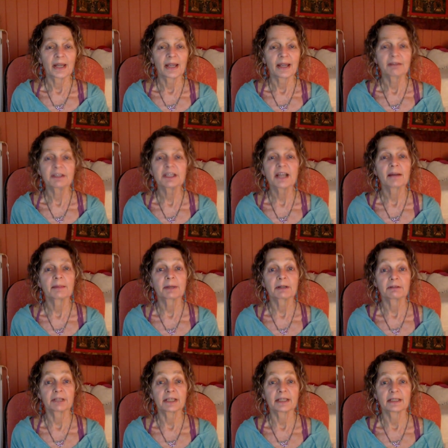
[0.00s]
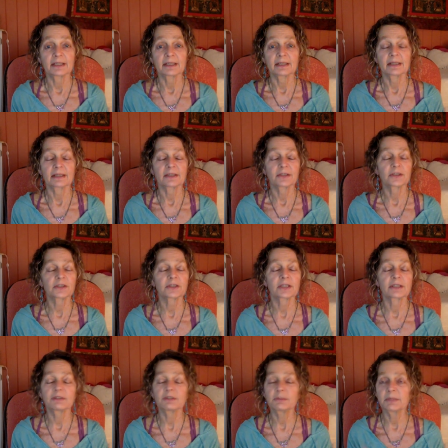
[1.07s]
every time I read it, it just
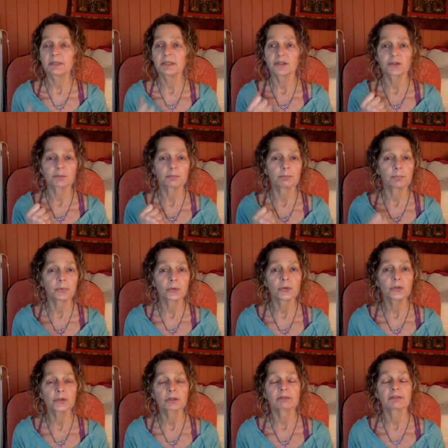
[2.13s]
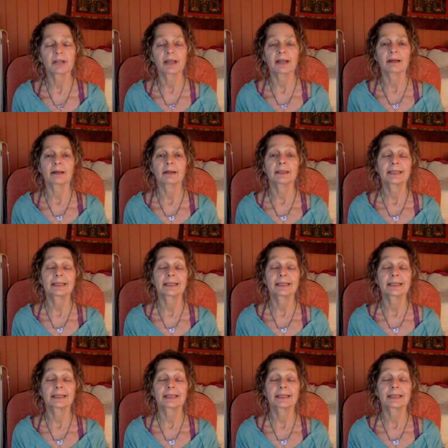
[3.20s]
gives me this boost of like,